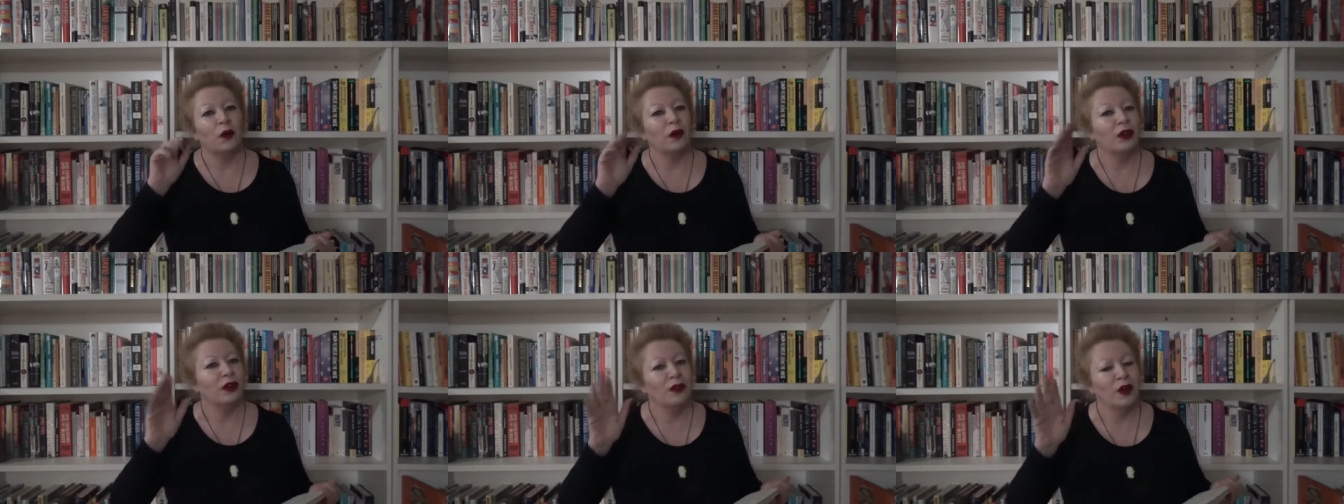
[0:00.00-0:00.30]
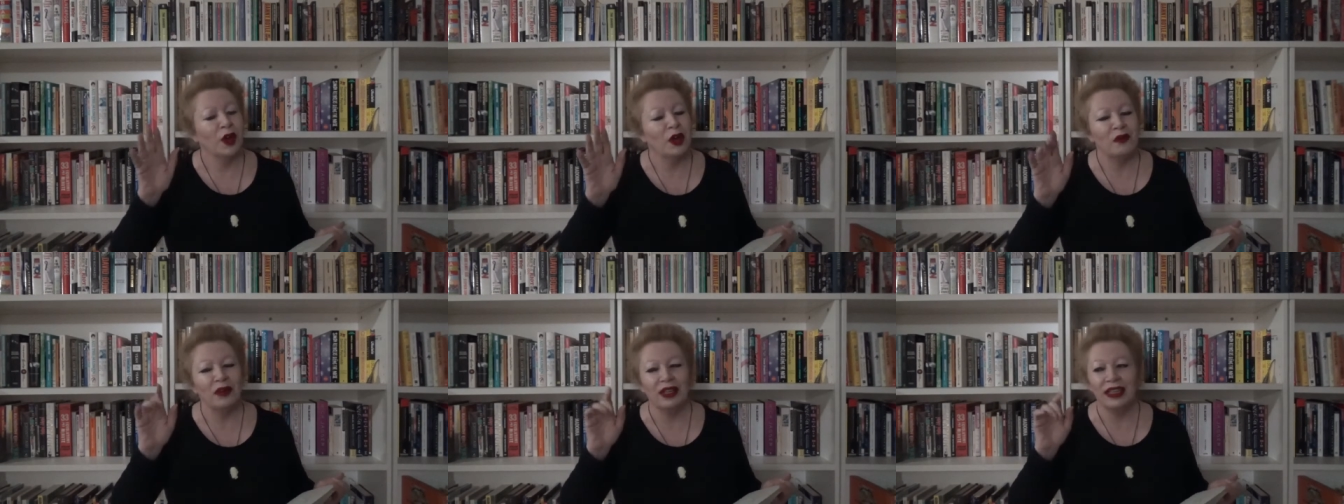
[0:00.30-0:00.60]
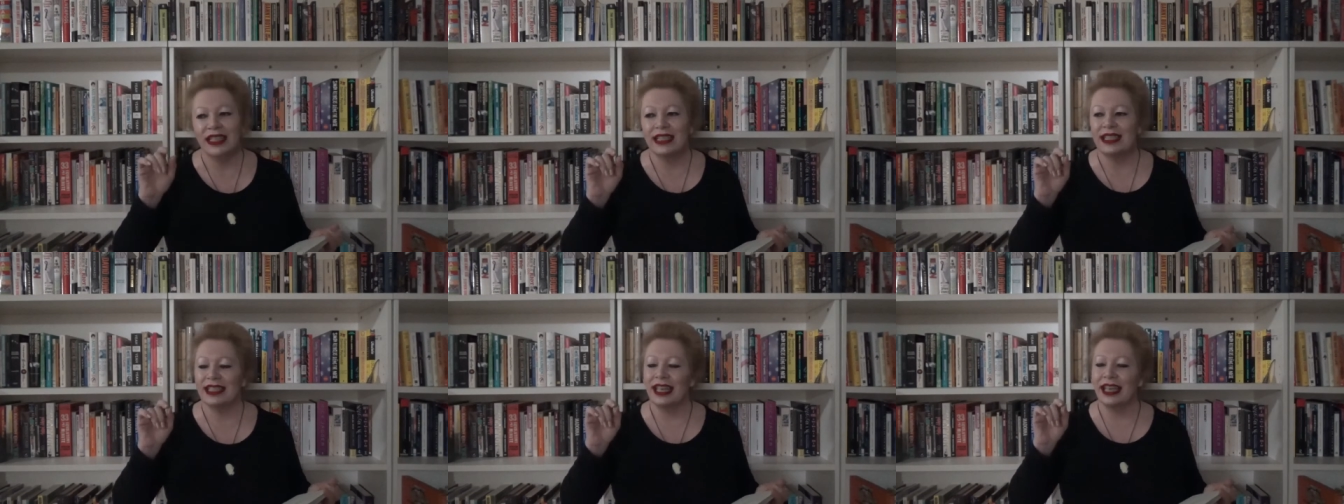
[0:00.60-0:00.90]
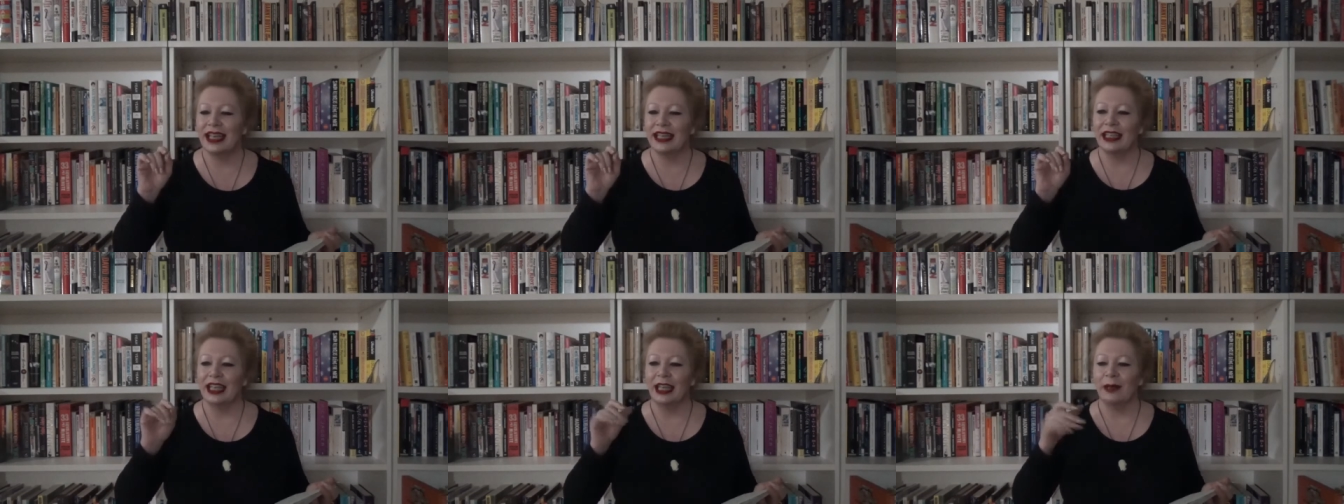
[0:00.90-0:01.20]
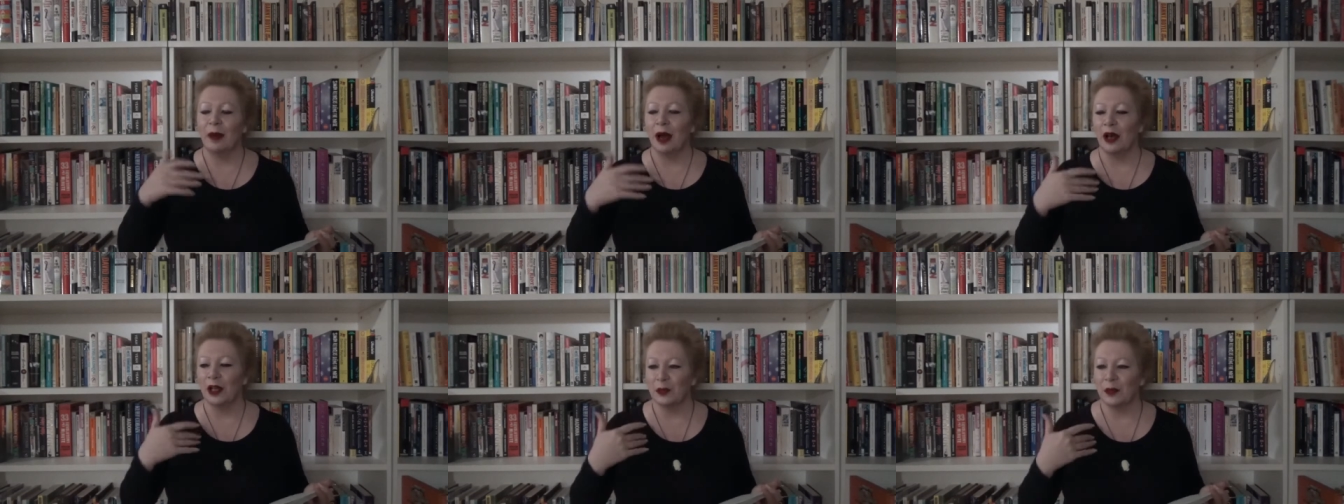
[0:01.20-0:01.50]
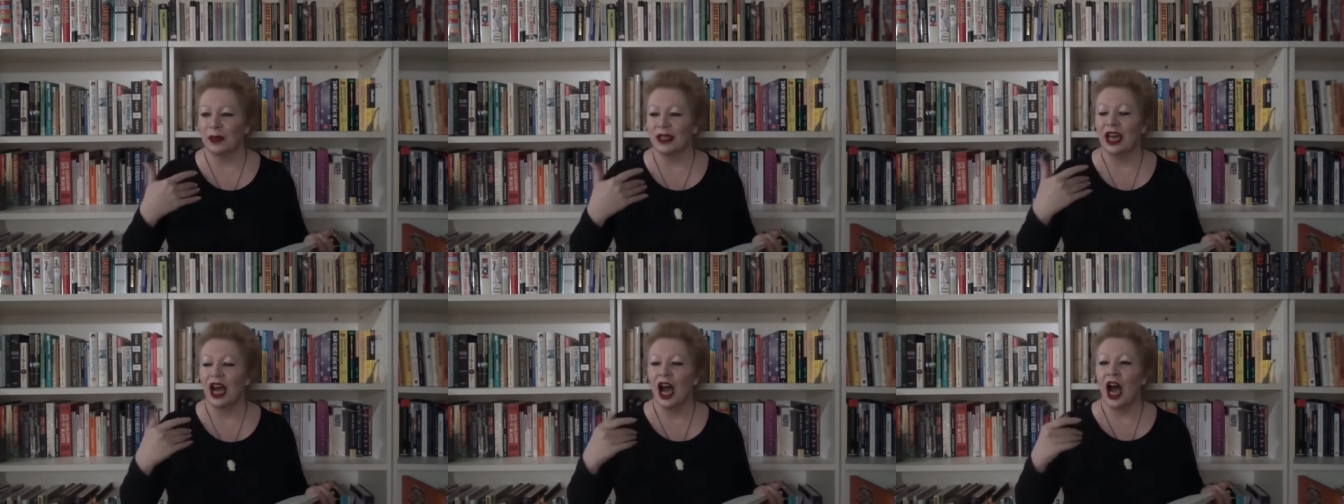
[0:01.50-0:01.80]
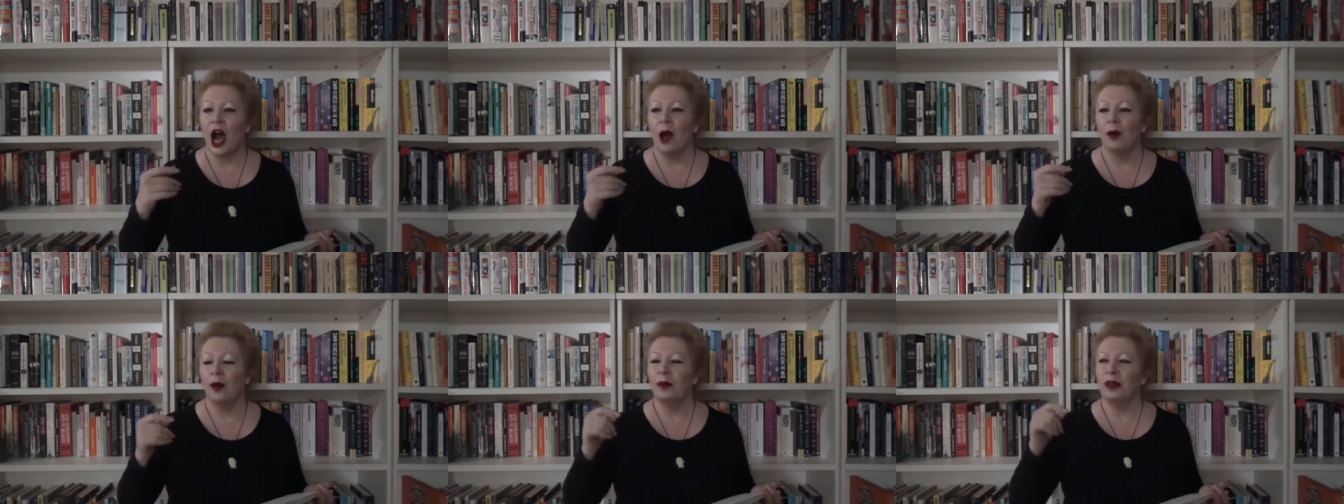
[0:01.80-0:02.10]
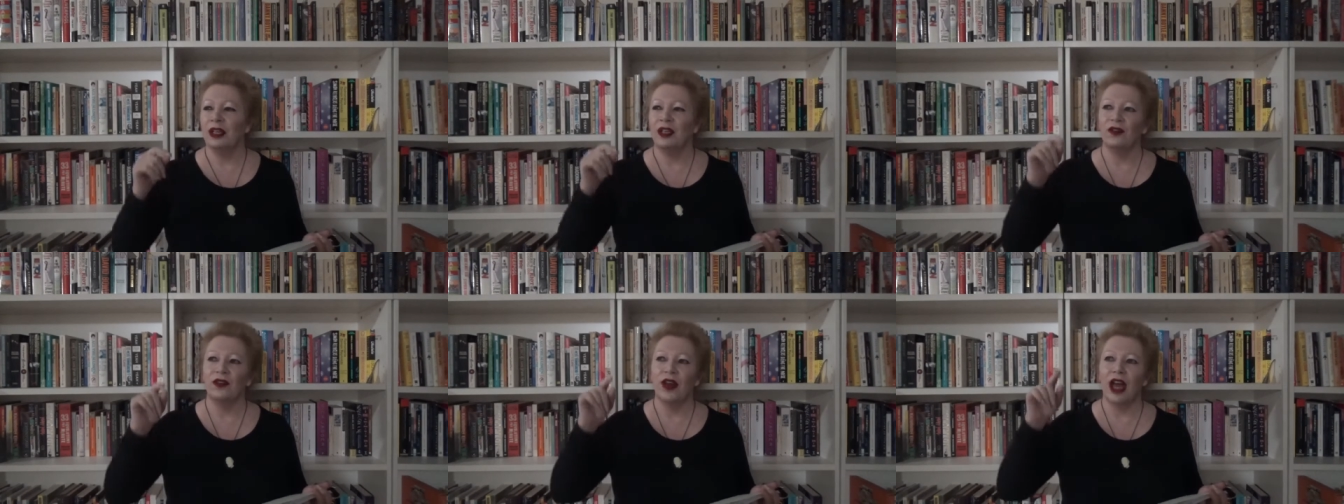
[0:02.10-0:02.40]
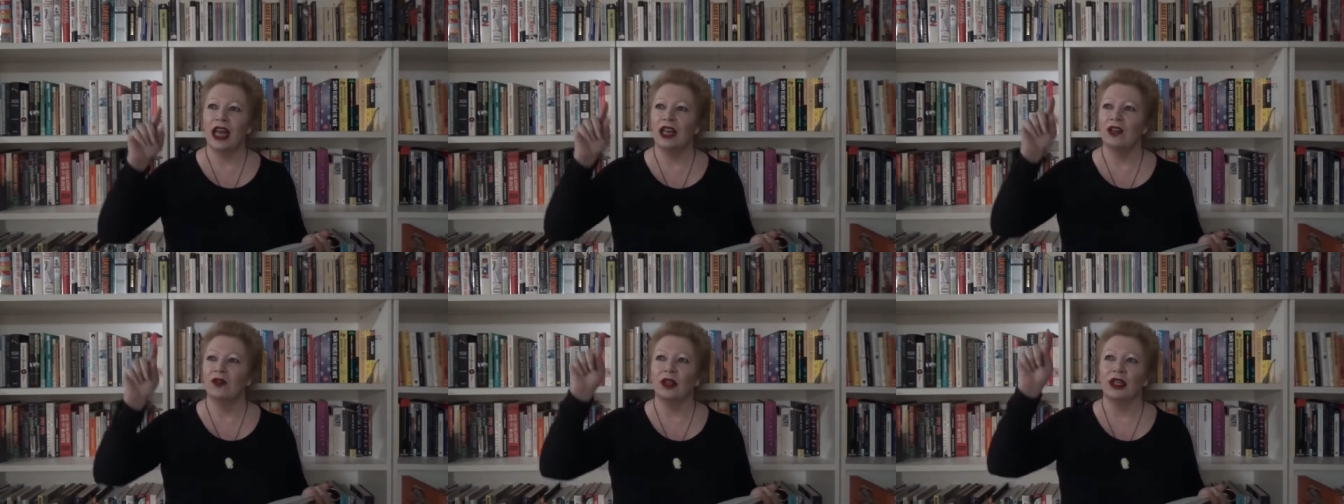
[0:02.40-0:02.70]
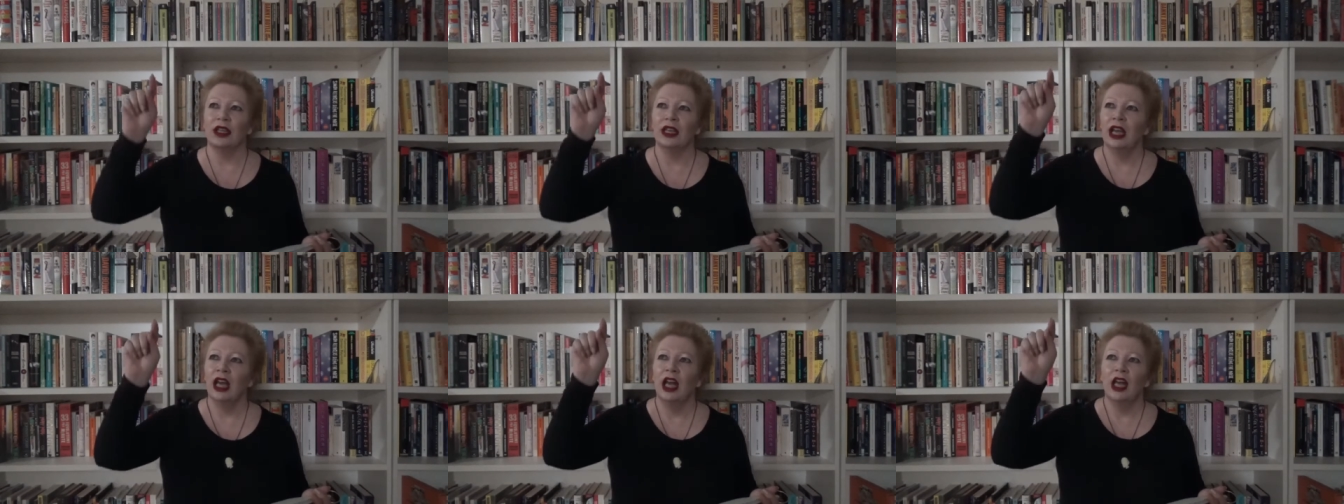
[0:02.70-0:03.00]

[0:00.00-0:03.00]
You very rarely see it in emails, but I'm a big fan of it.